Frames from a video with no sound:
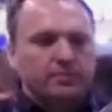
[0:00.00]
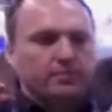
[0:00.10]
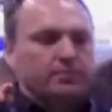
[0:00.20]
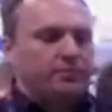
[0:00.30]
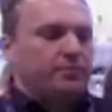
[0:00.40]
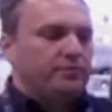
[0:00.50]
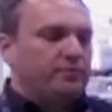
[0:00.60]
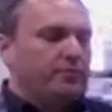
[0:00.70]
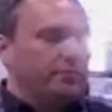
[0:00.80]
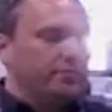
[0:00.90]

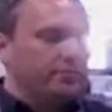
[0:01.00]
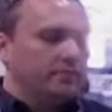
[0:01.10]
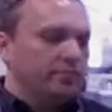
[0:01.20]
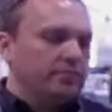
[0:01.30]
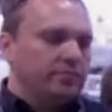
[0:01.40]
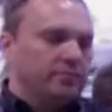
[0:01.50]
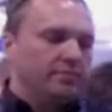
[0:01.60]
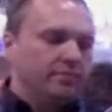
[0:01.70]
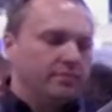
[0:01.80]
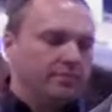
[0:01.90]

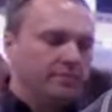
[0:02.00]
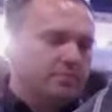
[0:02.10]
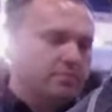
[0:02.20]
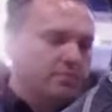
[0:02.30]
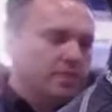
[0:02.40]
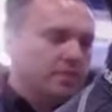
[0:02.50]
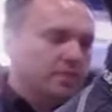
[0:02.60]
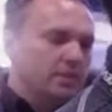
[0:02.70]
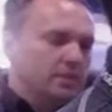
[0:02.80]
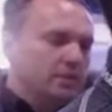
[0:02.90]

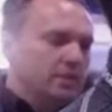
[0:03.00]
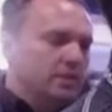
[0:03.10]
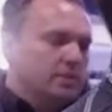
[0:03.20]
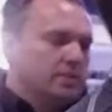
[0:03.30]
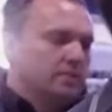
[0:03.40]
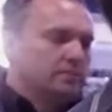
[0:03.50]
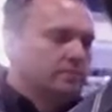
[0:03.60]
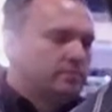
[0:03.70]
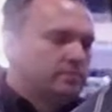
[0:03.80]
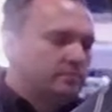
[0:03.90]

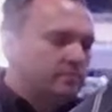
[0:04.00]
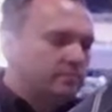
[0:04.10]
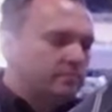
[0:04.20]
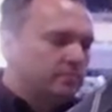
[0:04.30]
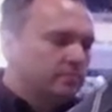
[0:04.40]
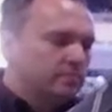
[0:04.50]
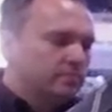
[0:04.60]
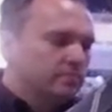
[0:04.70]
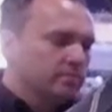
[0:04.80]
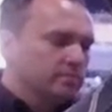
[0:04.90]

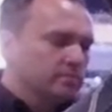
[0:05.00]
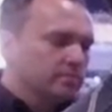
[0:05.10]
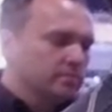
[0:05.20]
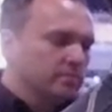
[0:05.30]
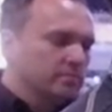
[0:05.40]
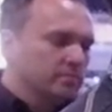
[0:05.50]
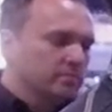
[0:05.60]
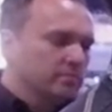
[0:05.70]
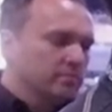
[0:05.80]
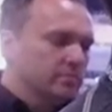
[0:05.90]

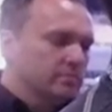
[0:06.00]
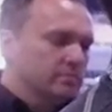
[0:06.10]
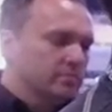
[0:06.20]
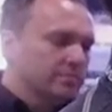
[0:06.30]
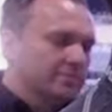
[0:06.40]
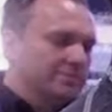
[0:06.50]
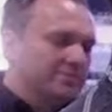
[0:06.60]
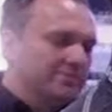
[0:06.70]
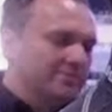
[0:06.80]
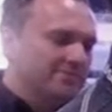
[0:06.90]

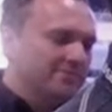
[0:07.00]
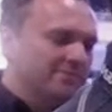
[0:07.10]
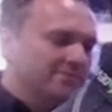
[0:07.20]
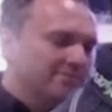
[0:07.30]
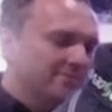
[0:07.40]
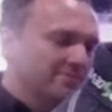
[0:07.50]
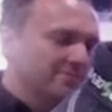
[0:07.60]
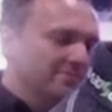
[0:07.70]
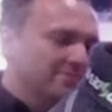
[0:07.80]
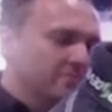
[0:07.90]
No words are spoken by the person on screen.